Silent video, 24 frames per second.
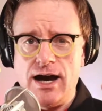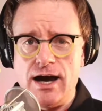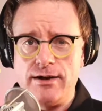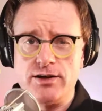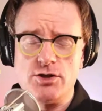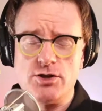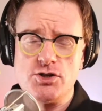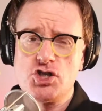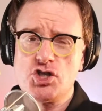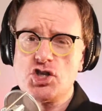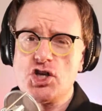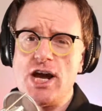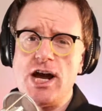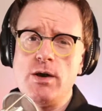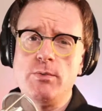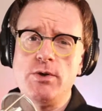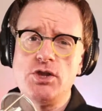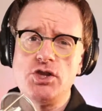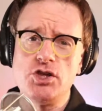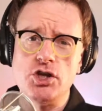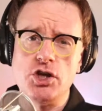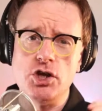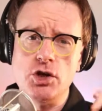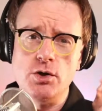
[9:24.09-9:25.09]
I'm going to share
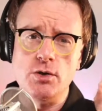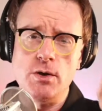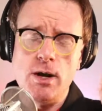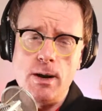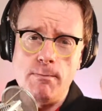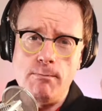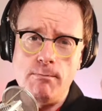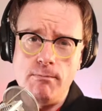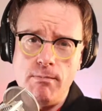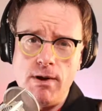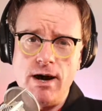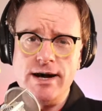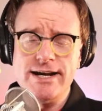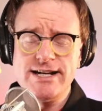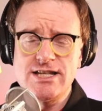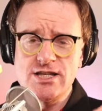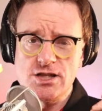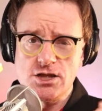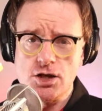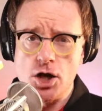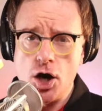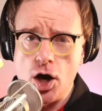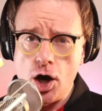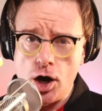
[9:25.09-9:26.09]
with you my
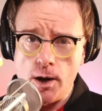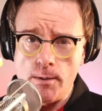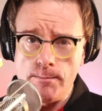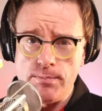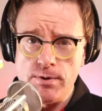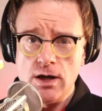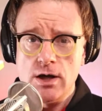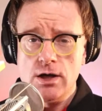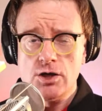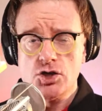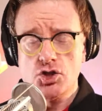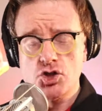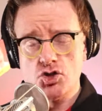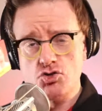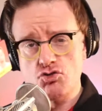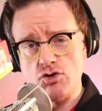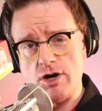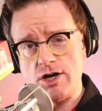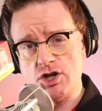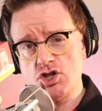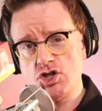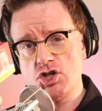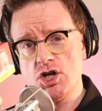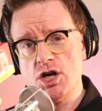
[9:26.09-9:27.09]
top
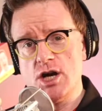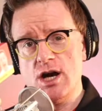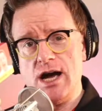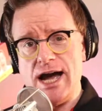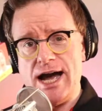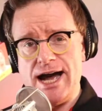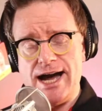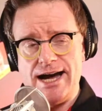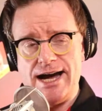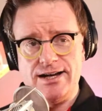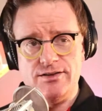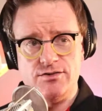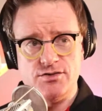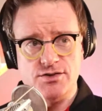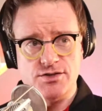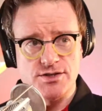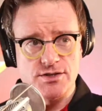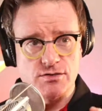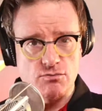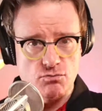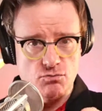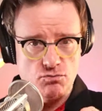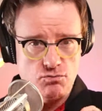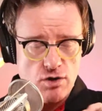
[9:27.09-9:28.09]
structure
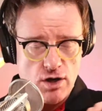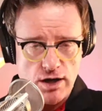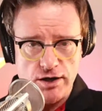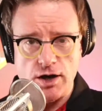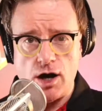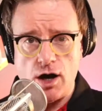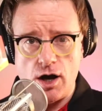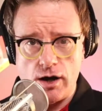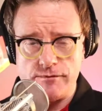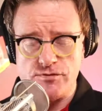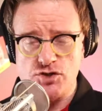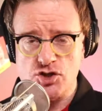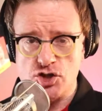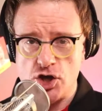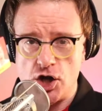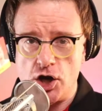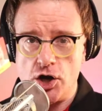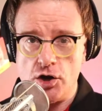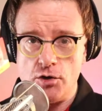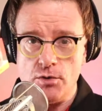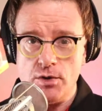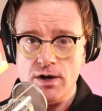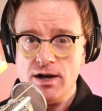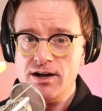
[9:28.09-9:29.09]
and run of
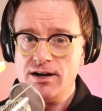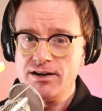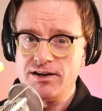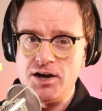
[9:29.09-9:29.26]
show.